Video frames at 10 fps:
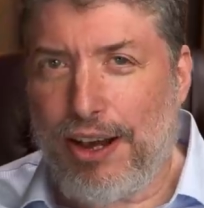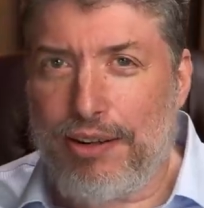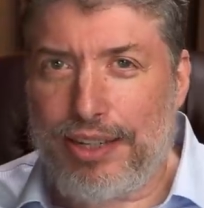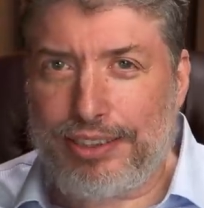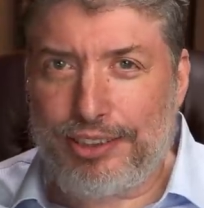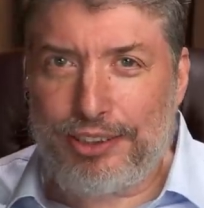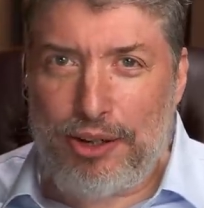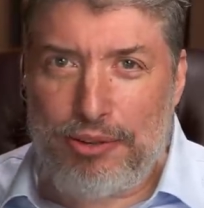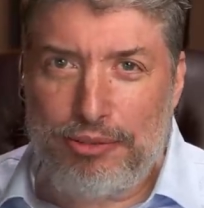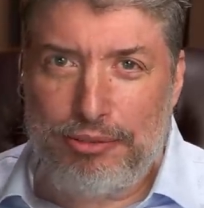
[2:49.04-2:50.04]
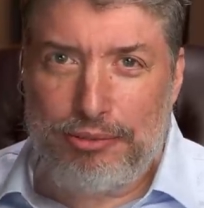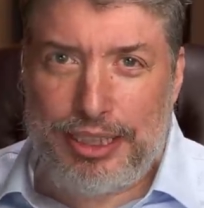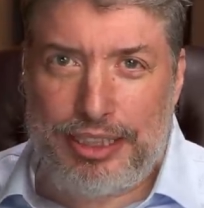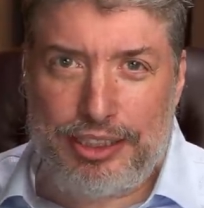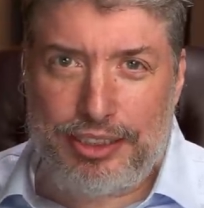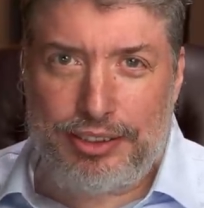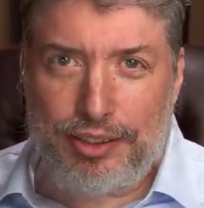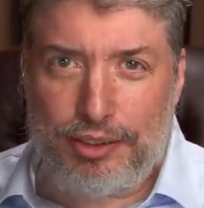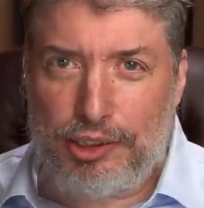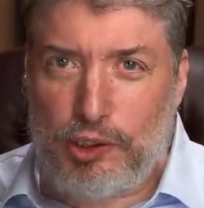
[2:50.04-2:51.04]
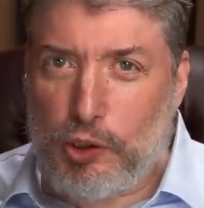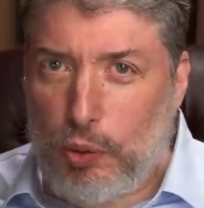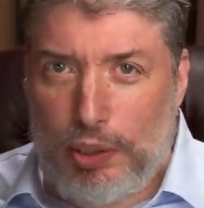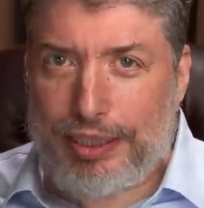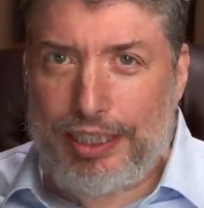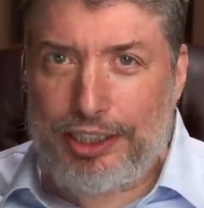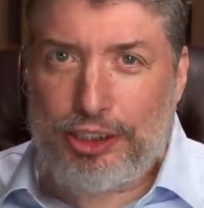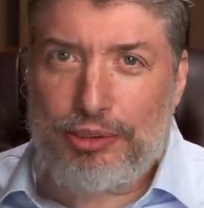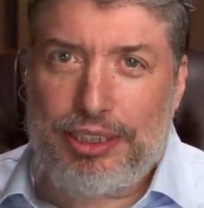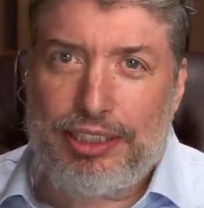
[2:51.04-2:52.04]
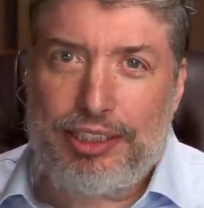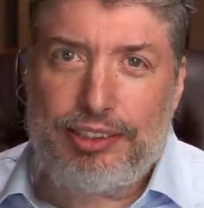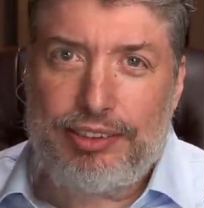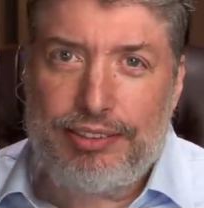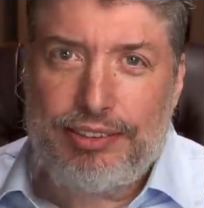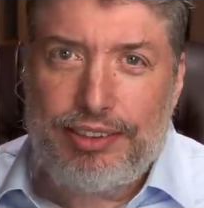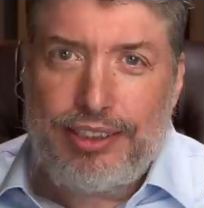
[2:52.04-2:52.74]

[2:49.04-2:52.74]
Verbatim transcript: All right, so we need just a quick history lesson.